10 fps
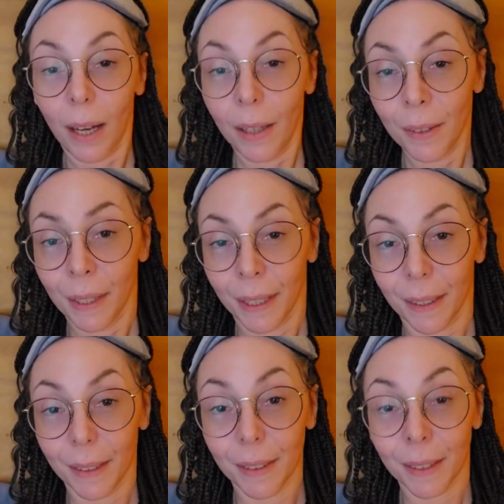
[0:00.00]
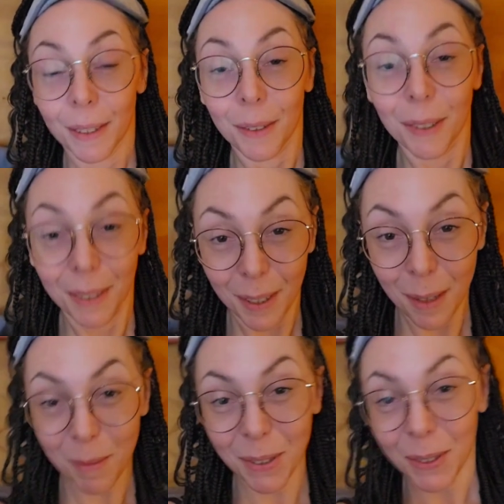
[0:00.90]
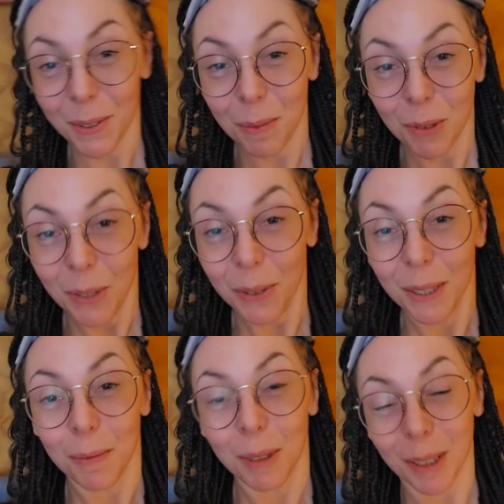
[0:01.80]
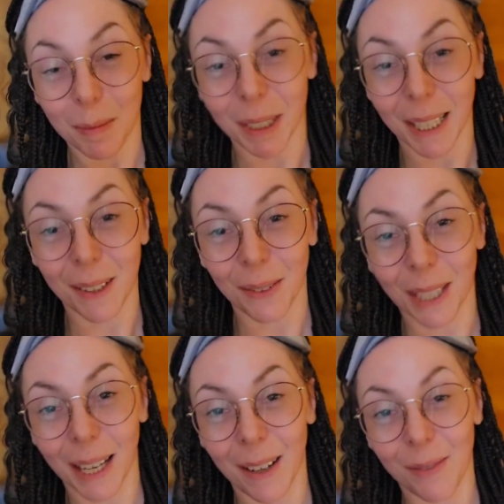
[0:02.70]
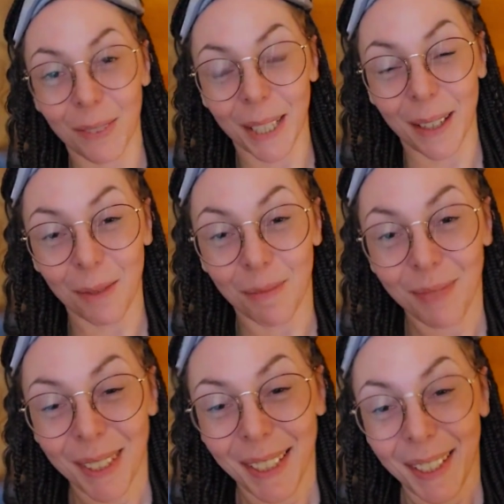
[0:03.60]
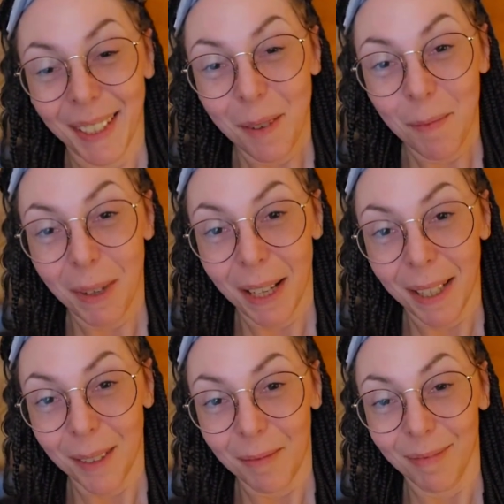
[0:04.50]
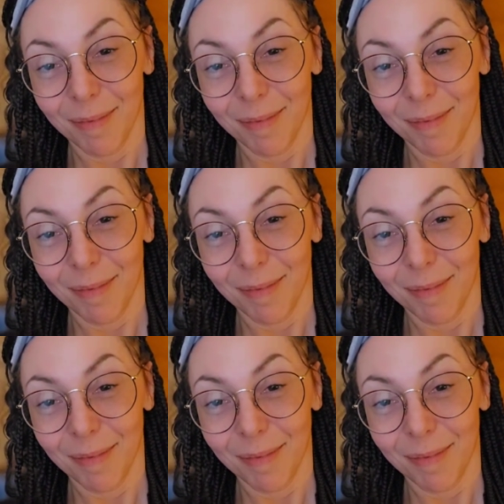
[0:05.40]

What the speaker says: All right, so I'm sure there's more to explore, but that's what I have for now. Bye.